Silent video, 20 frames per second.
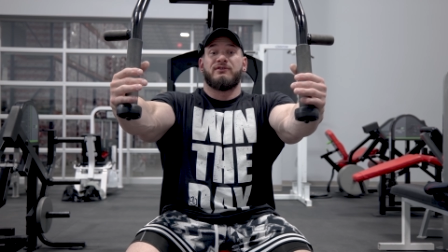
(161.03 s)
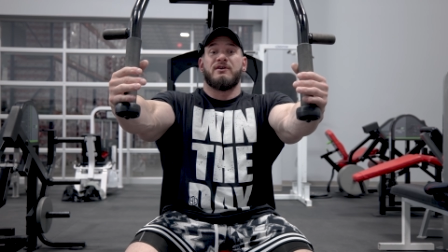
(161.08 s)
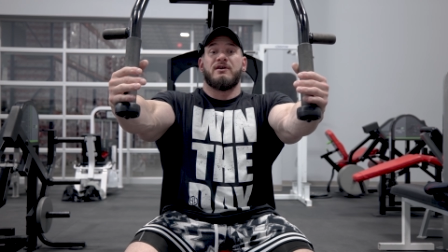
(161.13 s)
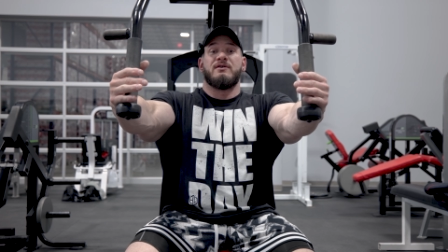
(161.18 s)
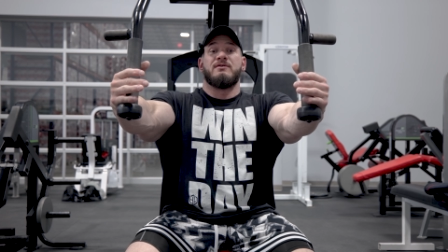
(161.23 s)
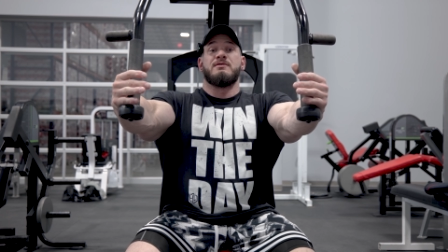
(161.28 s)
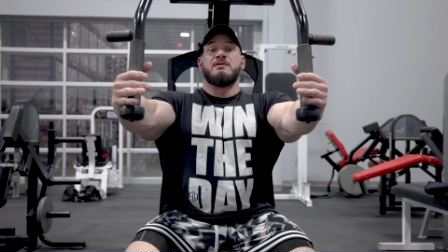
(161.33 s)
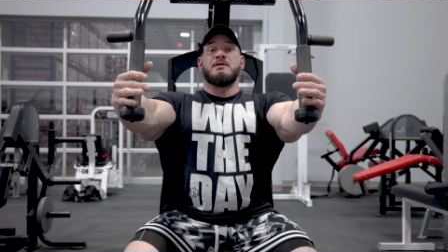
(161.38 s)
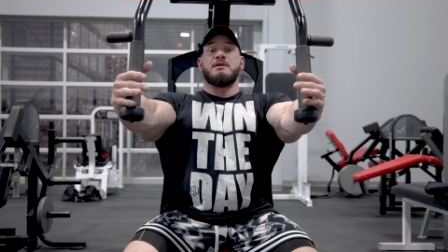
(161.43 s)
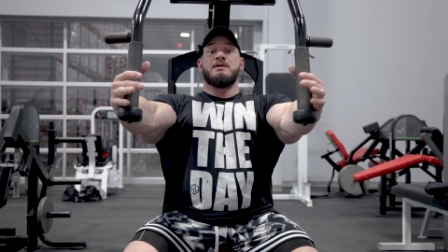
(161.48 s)

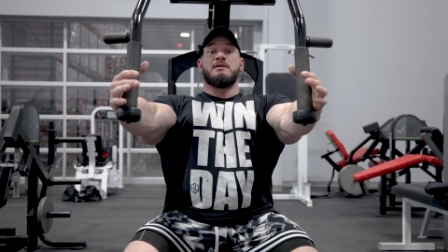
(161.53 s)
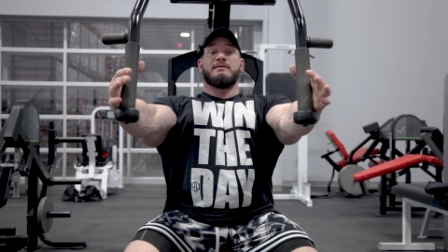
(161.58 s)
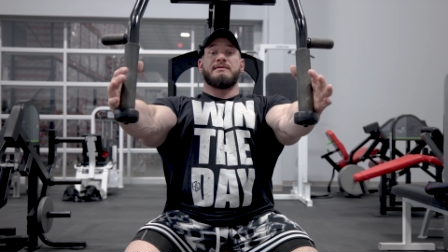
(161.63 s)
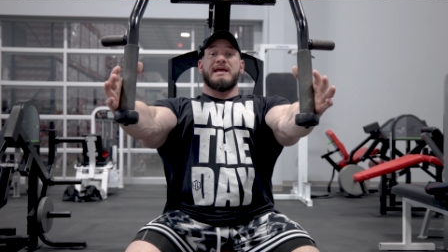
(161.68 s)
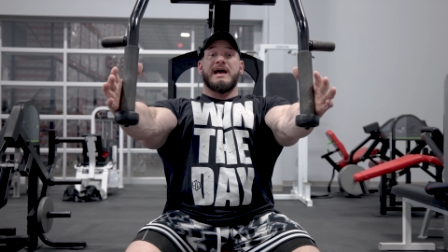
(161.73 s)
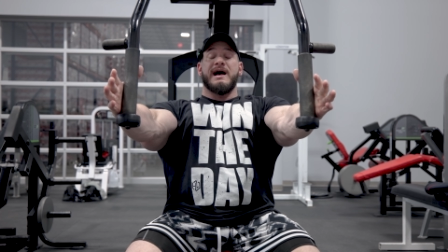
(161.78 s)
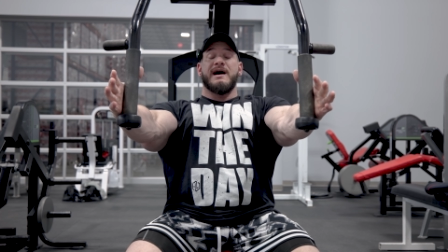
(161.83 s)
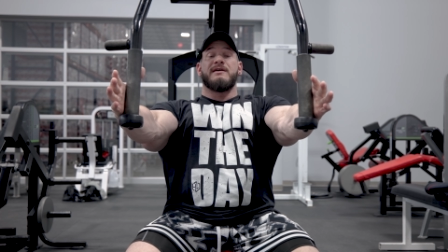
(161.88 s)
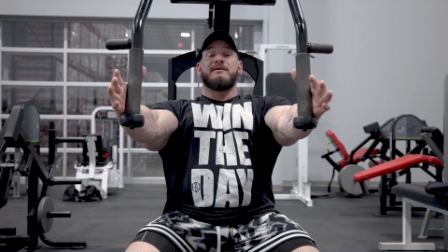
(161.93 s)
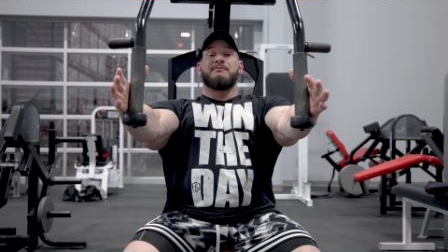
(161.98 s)
So
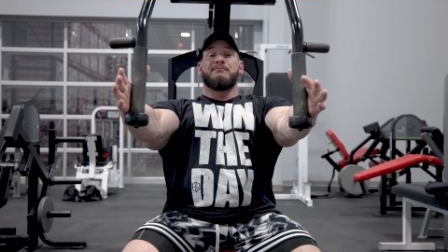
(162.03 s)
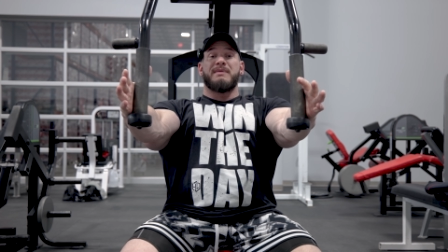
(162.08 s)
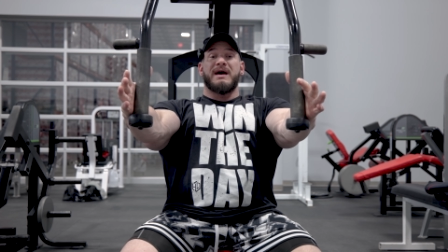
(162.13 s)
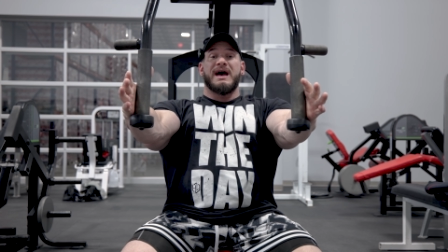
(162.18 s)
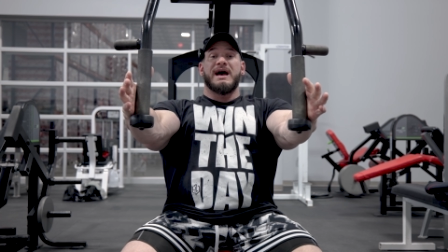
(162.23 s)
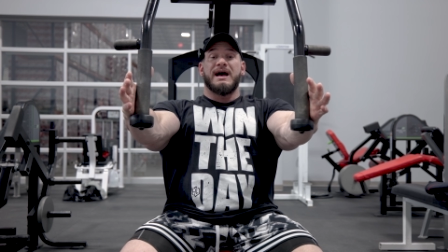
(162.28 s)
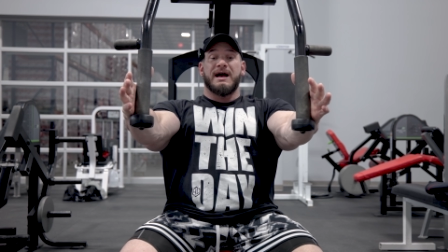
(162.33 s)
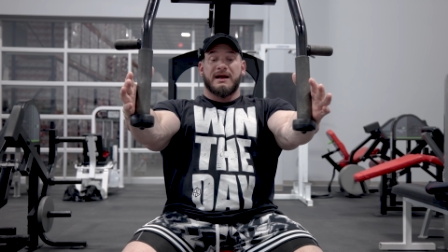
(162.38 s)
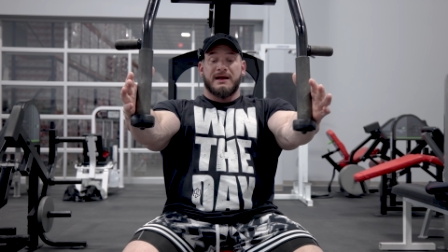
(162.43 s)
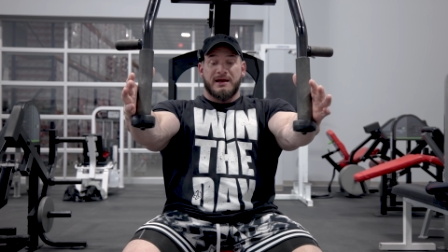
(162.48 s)
down,
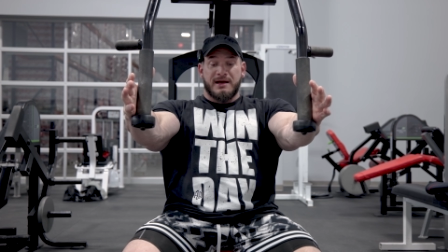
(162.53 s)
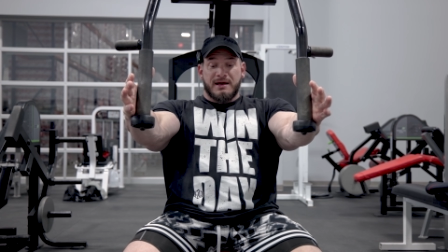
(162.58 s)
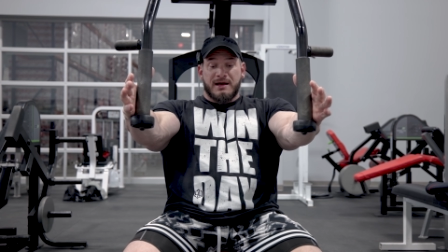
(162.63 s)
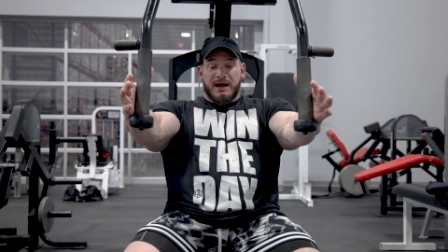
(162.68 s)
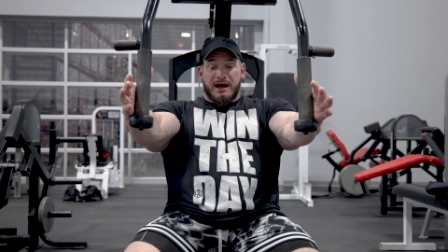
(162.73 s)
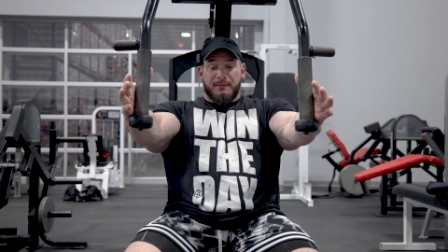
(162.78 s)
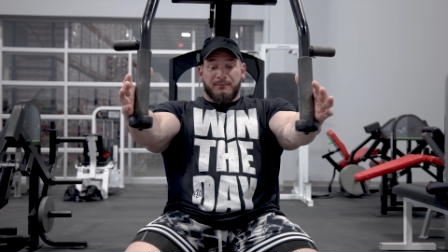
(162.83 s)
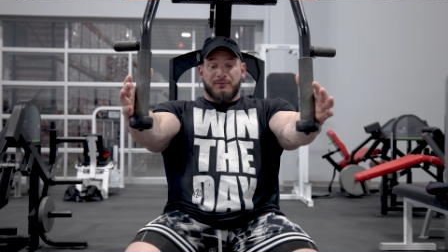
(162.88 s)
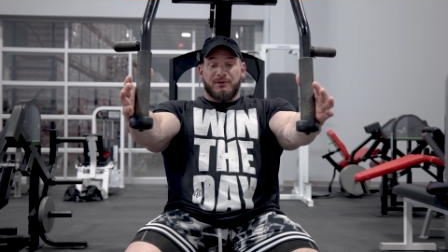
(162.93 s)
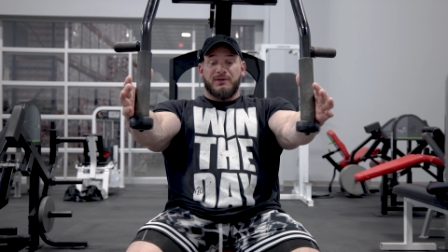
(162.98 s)
back,
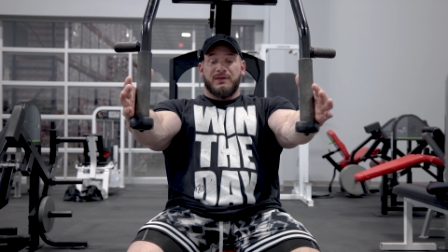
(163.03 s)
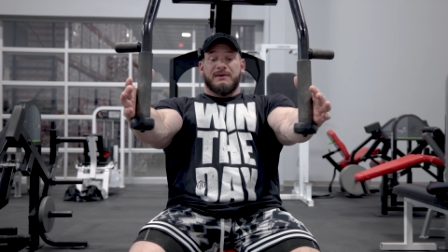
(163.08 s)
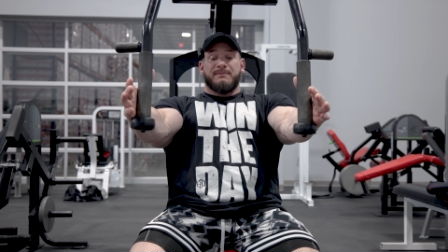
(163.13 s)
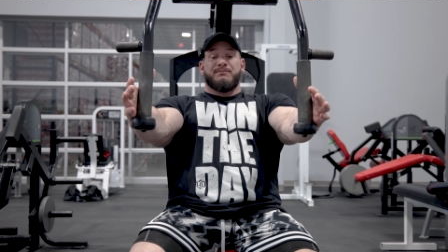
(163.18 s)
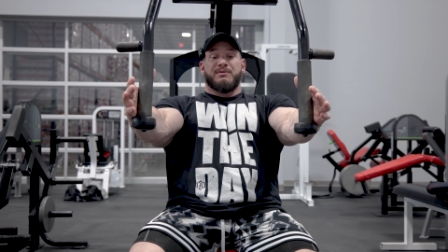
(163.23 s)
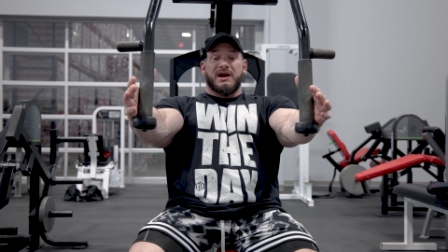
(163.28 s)
I'm really